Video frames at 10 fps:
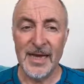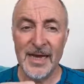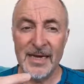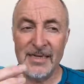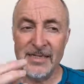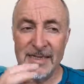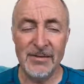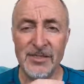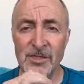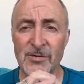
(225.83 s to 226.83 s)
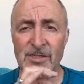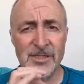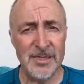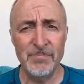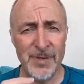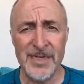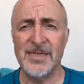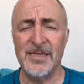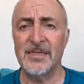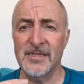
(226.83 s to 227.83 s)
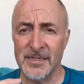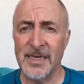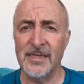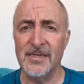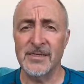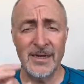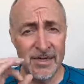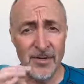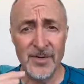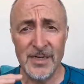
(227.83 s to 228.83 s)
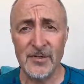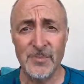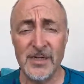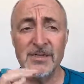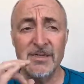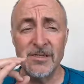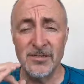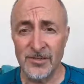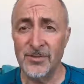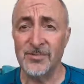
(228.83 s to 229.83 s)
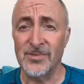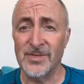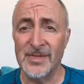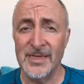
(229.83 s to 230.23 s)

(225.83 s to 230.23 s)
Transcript: And it sounds so simplistic to say this, and I know it is because it's the truth.